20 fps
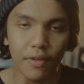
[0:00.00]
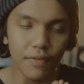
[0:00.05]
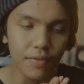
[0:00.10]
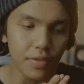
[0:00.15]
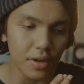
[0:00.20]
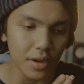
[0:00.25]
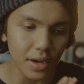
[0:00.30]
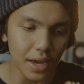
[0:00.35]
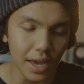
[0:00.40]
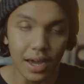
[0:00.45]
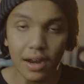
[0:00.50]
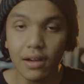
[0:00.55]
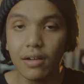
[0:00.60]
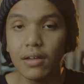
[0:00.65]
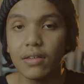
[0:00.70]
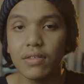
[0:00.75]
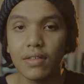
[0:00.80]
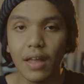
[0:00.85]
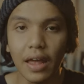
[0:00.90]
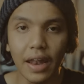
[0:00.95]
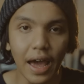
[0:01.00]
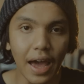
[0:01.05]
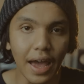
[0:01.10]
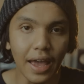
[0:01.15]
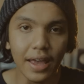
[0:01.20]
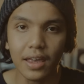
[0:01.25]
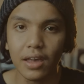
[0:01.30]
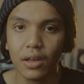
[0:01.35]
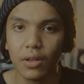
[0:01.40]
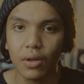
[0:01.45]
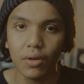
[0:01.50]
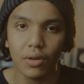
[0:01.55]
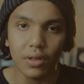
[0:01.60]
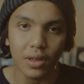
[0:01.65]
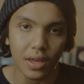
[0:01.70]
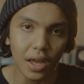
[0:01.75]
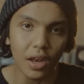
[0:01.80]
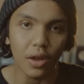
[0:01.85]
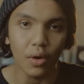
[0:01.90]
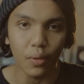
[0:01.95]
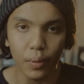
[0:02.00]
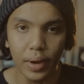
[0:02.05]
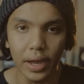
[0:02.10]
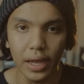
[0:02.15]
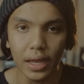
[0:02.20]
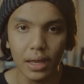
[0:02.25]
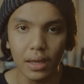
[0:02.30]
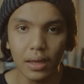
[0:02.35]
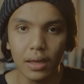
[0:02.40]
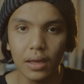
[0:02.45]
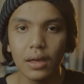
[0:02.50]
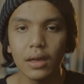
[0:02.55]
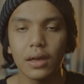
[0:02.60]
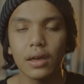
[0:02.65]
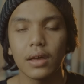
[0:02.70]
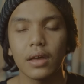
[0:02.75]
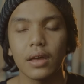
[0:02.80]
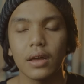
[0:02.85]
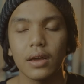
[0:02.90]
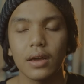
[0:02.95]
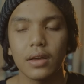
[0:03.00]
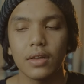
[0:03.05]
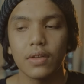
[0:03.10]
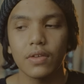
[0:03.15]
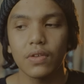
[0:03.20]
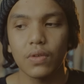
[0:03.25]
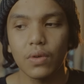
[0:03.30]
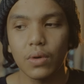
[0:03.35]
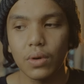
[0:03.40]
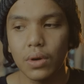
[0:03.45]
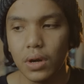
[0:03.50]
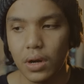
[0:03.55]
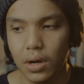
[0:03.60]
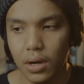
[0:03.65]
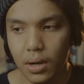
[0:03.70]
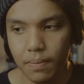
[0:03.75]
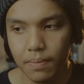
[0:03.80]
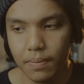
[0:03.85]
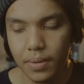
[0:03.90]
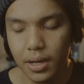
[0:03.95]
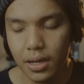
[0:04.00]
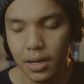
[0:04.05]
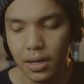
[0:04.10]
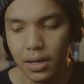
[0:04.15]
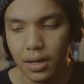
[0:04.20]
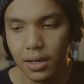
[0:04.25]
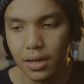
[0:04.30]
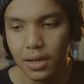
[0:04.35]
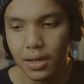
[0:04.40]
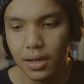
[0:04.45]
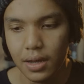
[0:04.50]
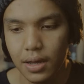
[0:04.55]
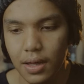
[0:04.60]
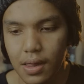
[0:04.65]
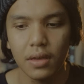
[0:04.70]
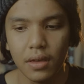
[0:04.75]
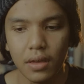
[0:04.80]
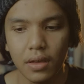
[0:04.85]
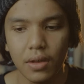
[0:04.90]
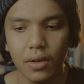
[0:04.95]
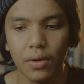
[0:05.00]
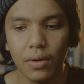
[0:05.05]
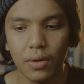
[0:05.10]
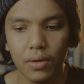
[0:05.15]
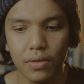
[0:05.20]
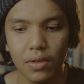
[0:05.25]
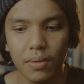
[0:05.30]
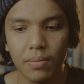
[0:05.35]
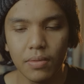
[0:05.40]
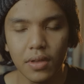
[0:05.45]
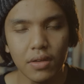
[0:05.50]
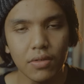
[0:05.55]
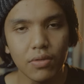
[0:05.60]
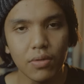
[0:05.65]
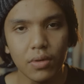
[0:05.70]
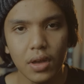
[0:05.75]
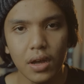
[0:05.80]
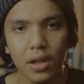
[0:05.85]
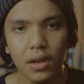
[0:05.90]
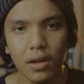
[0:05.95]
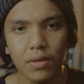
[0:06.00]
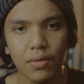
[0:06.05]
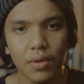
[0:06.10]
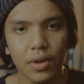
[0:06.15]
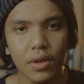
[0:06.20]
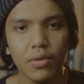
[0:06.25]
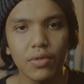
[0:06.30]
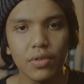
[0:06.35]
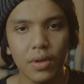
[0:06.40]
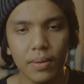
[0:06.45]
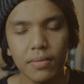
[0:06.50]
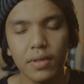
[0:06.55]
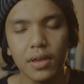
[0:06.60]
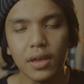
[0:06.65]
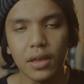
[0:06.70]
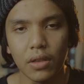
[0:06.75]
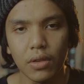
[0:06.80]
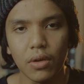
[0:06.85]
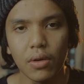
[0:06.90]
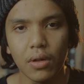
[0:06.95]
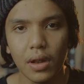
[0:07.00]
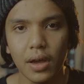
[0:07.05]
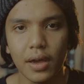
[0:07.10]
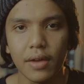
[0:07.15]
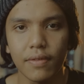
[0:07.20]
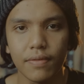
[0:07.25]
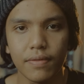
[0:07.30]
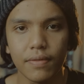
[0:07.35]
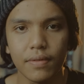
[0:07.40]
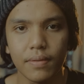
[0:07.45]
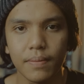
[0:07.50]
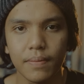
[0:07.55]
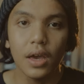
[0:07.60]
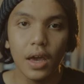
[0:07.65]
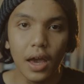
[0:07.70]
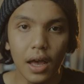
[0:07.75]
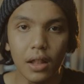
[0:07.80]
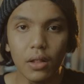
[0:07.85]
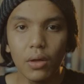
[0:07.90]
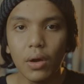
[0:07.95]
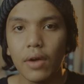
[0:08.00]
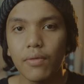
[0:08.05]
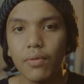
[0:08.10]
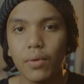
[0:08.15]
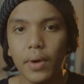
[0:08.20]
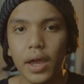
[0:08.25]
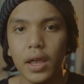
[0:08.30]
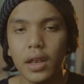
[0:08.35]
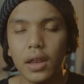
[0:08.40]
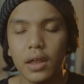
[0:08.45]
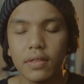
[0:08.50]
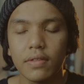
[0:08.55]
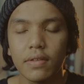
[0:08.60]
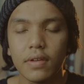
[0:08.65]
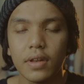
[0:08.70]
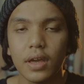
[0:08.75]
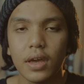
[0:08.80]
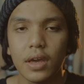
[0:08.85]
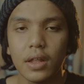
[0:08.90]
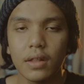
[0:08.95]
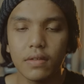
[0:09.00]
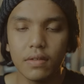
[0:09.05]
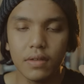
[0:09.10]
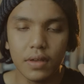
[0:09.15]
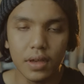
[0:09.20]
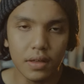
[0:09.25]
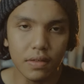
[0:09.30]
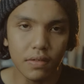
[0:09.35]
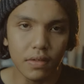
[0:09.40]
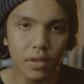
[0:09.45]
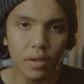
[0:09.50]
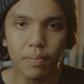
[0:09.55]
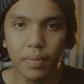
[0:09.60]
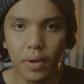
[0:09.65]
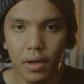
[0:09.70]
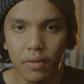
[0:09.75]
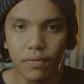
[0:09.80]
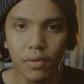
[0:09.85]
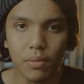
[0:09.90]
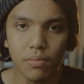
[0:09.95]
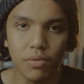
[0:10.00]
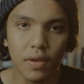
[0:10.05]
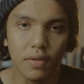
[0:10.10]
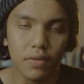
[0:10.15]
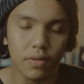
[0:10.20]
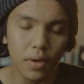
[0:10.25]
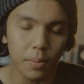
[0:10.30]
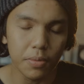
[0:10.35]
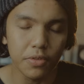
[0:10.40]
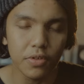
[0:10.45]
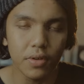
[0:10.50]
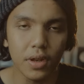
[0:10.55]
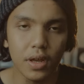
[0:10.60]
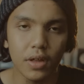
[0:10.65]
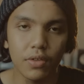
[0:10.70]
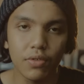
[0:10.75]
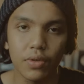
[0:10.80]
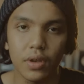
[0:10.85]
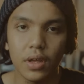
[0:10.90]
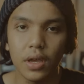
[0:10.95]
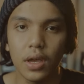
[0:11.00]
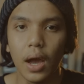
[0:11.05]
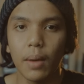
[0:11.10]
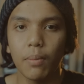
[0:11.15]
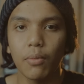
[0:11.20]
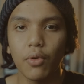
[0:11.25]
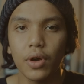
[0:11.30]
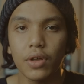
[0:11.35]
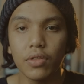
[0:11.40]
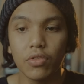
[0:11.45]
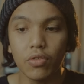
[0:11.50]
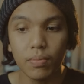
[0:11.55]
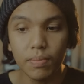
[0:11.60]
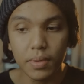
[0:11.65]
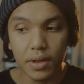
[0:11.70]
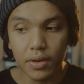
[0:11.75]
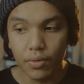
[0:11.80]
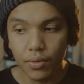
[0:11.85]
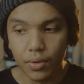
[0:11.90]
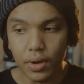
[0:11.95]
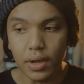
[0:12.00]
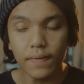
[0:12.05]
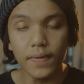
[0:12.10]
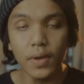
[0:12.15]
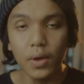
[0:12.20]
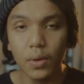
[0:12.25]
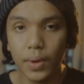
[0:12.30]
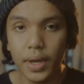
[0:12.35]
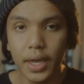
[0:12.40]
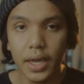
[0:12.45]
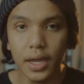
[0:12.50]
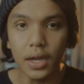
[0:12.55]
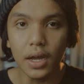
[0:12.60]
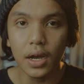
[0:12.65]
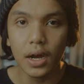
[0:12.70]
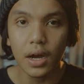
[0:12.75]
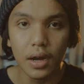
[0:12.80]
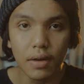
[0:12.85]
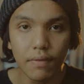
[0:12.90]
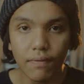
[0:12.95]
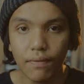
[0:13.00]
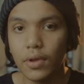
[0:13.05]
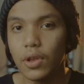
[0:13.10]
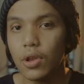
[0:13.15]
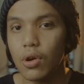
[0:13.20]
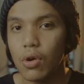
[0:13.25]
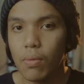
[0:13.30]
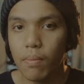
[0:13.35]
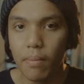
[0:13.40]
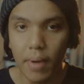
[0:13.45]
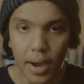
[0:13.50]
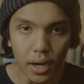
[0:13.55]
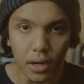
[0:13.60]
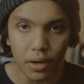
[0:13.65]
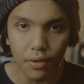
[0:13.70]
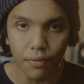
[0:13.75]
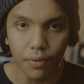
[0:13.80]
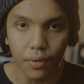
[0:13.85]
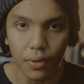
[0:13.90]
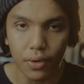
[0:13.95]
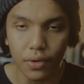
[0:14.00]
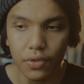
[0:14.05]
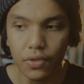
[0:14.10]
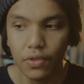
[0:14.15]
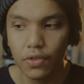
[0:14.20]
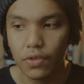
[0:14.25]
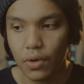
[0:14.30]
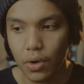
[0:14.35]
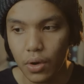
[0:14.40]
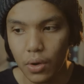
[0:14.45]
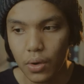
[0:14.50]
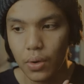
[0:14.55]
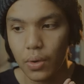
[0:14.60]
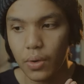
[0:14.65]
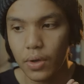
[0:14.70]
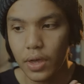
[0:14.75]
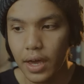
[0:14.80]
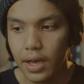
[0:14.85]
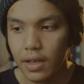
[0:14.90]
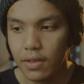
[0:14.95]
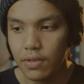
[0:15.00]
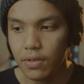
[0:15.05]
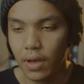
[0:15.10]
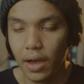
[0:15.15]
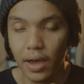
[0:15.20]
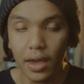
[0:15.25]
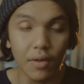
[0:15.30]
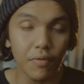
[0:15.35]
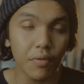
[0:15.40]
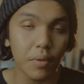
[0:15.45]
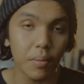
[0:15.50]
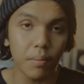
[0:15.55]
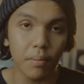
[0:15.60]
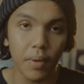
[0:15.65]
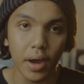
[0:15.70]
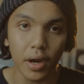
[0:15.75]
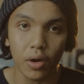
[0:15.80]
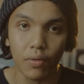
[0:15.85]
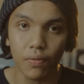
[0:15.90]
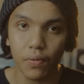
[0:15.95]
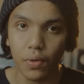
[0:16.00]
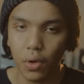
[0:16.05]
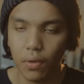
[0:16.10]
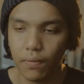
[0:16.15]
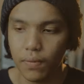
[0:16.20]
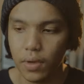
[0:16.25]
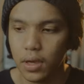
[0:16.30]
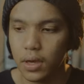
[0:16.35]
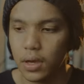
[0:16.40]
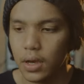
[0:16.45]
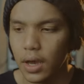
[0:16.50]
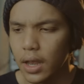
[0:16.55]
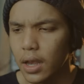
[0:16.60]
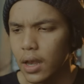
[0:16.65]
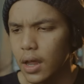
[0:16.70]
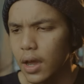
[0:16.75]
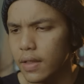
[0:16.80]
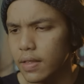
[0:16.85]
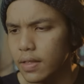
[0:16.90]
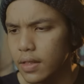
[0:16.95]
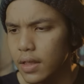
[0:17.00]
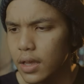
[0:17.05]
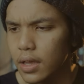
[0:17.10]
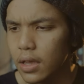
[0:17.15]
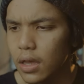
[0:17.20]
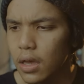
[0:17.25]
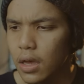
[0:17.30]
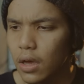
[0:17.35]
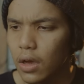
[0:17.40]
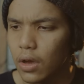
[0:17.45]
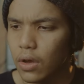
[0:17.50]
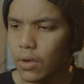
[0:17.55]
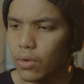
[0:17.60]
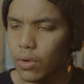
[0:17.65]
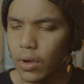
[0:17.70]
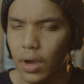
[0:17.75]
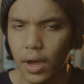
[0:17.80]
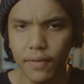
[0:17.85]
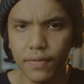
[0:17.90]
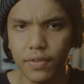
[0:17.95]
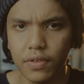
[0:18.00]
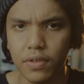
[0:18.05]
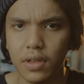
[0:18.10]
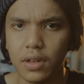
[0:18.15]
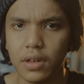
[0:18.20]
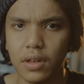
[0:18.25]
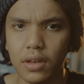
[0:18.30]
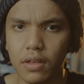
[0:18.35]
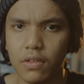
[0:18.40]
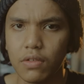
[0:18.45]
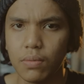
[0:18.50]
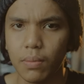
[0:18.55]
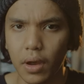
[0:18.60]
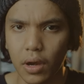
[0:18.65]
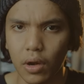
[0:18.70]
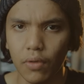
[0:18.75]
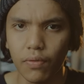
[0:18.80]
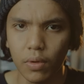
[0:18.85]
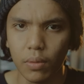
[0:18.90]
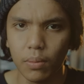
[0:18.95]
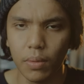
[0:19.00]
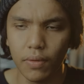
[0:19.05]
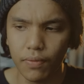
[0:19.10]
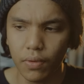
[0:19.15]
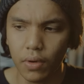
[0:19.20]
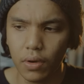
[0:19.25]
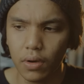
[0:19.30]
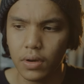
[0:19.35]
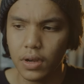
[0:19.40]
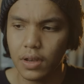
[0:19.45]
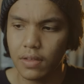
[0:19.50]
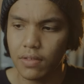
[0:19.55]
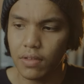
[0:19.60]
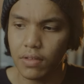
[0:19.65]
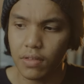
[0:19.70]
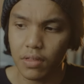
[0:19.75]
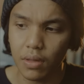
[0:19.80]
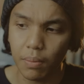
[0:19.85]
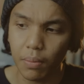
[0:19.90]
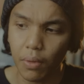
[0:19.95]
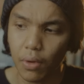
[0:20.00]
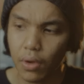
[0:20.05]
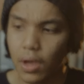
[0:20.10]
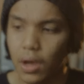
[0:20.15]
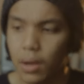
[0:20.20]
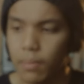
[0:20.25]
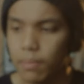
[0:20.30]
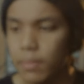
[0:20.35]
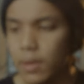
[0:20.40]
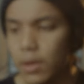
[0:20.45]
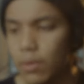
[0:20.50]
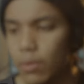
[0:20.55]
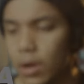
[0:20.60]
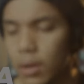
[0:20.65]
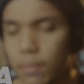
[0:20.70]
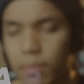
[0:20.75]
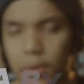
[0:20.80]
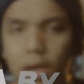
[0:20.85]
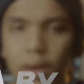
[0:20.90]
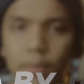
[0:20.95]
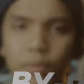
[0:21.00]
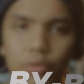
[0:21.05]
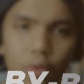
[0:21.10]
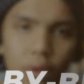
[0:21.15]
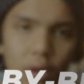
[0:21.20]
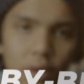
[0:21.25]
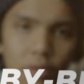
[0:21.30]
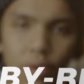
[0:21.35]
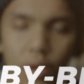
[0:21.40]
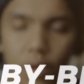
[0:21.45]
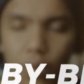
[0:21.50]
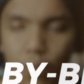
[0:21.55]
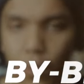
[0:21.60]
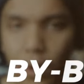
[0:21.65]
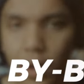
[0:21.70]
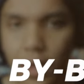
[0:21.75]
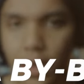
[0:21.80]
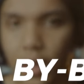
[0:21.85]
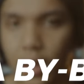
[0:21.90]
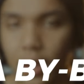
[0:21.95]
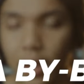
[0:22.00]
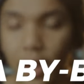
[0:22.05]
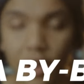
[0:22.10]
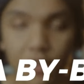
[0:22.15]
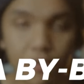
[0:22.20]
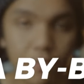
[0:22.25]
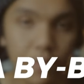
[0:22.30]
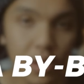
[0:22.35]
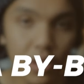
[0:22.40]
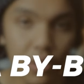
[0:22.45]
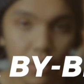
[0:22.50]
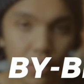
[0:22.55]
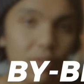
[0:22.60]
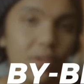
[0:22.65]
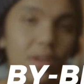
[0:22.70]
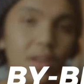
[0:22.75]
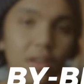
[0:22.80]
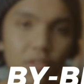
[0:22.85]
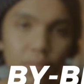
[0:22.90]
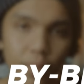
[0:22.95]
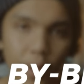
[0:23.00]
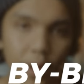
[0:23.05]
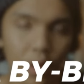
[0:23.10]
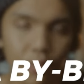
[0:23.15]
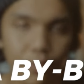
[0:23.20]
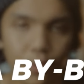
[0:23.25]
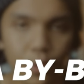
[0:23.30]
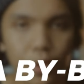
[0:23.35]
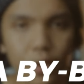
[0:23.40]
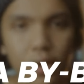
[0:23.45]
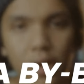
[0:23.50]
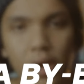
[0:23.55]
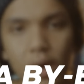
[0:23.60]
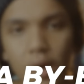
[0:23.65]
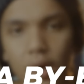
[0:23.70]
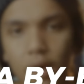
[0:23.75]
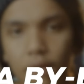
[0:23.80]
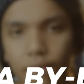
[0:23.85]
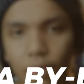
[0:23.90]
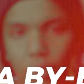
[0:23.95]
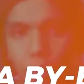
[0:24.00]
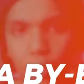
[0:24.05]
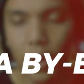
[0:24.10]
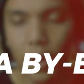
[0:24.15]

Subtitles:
after errors that I cannot get away. So, you know, sometimes you gotta redo something in your life. Hello everyone in the internet, it's Ipan from JustCription, and today I'm going to be reviewing a video microphone. So yes, I have a microphone over here, and I think you have seen this microphone before. This is the Boya BY-BM2021, and I've been using this microphone for